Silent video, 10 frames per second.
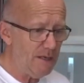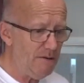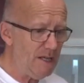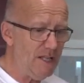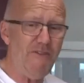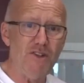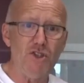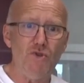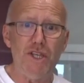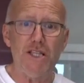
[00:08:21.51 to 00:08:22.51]
You can even
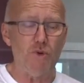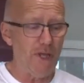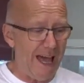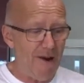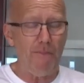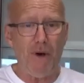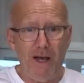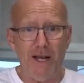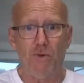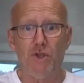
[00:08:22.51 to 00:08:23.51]
do this with
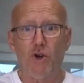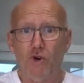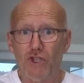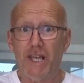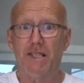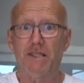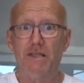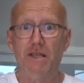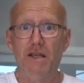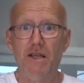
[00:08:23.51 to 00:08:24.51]
arabali, with courgettes.